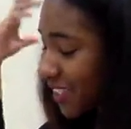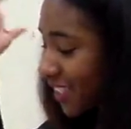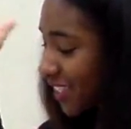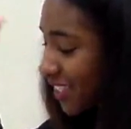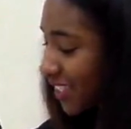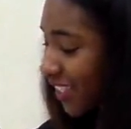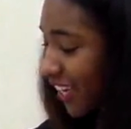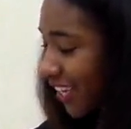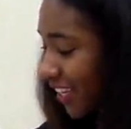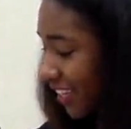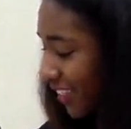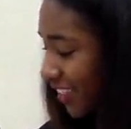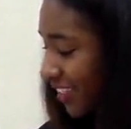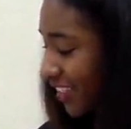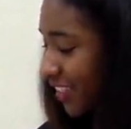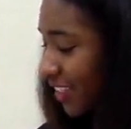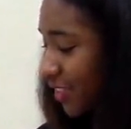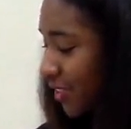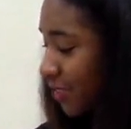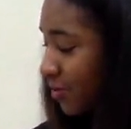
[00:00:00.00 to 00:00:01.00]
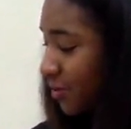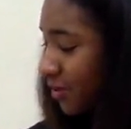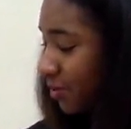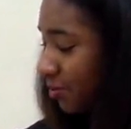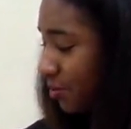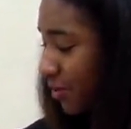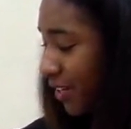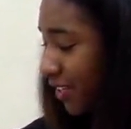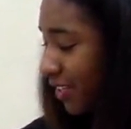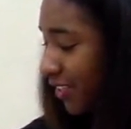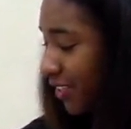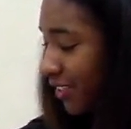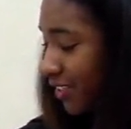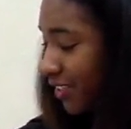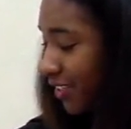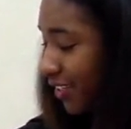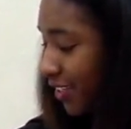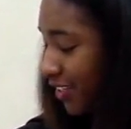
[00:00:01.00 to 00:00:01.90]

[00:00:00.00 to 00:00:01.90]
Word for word: excited that she was pregnant